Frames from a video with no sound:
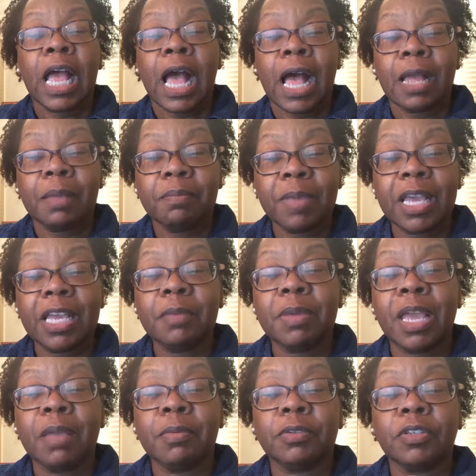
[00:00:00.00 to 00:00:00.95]
I may
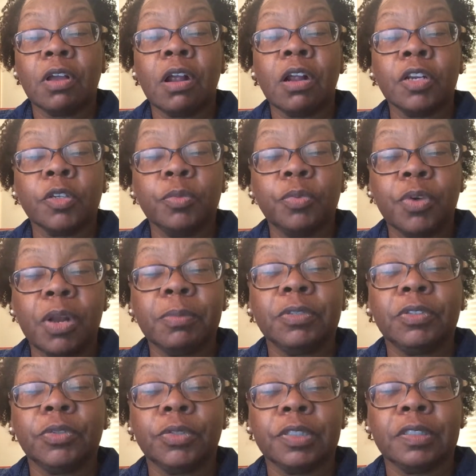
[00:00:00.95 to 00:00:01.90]
be able to argue
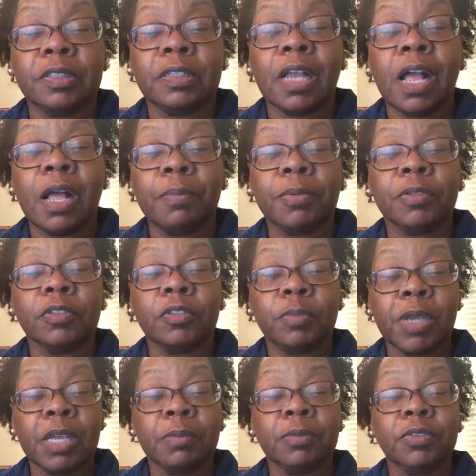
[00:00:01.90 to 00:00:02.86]
promissory estoppel to
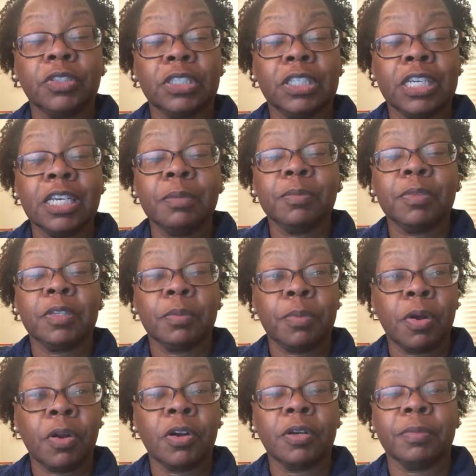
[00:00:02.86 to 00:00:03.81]
be able to keep the
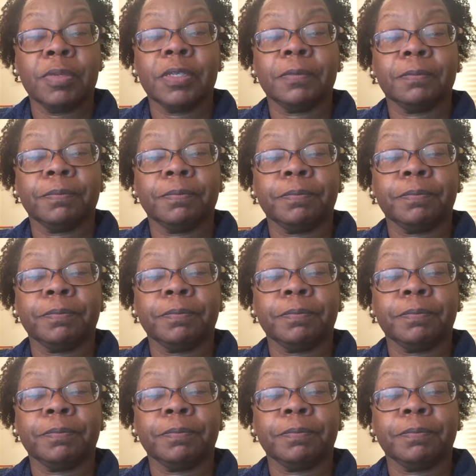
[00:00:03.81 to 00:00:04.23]
apartment.